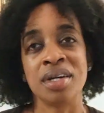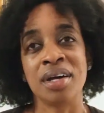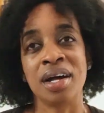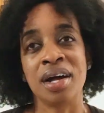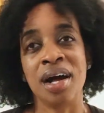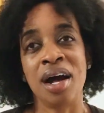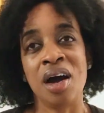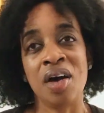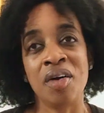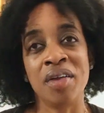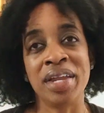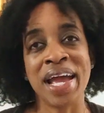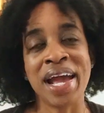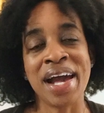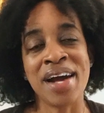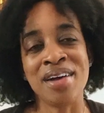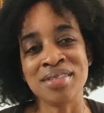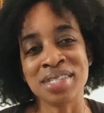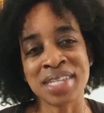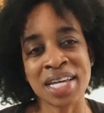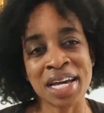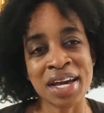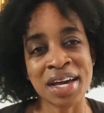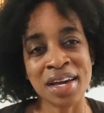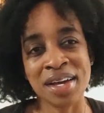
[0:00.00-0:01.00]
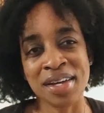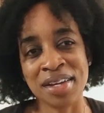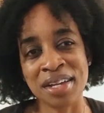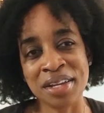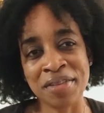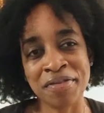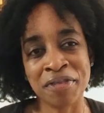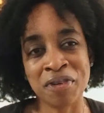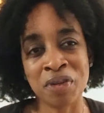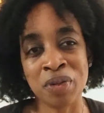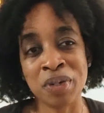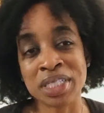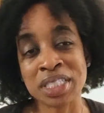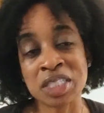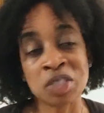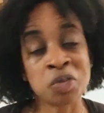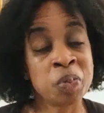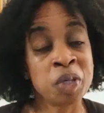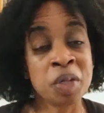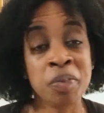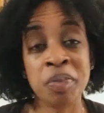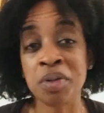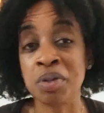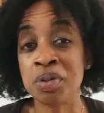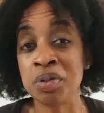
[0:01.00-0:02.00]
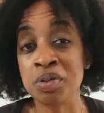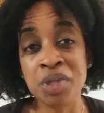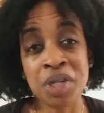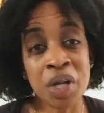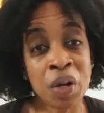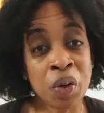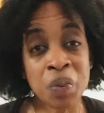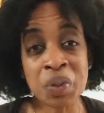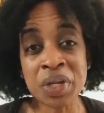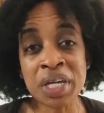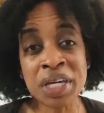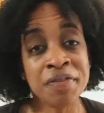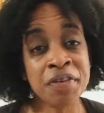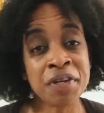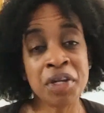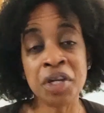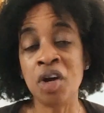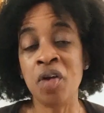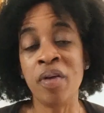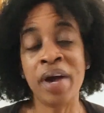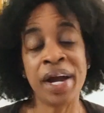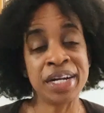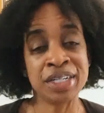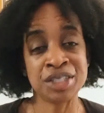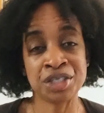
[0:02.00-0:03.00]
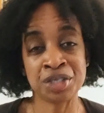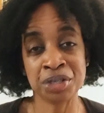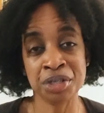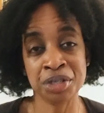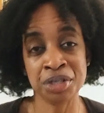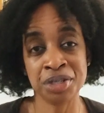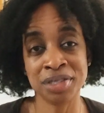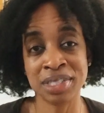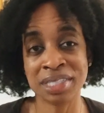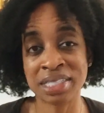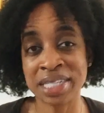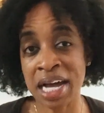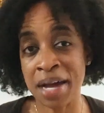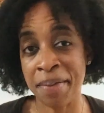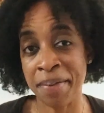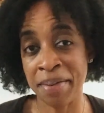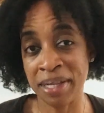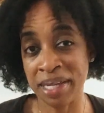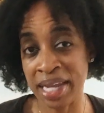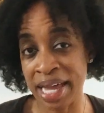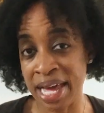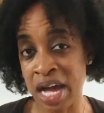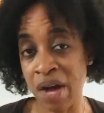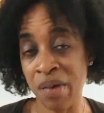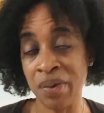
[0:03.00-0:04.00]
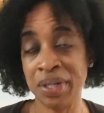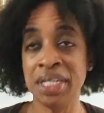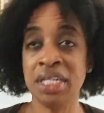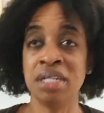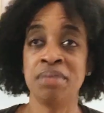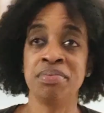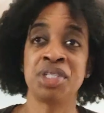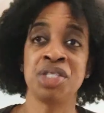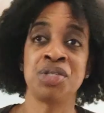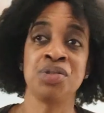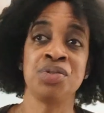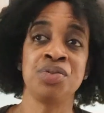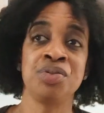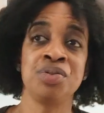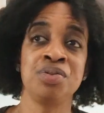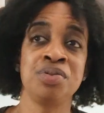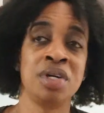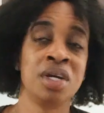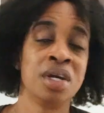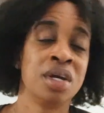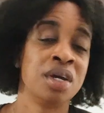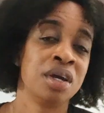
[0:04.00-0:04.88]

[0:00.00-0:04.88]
all the outside influences, people who don't even know our children, stop allowing them to